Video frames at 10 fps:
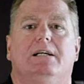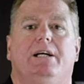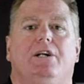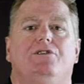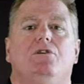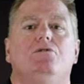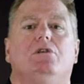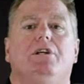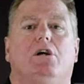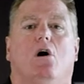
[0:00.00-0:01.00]
It is
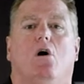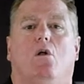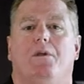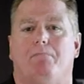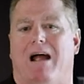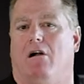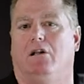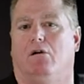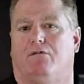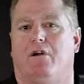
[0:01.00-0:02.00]
usually called the
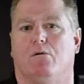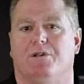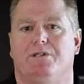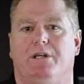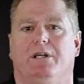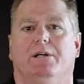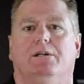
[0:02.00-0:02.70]
parallel frequency.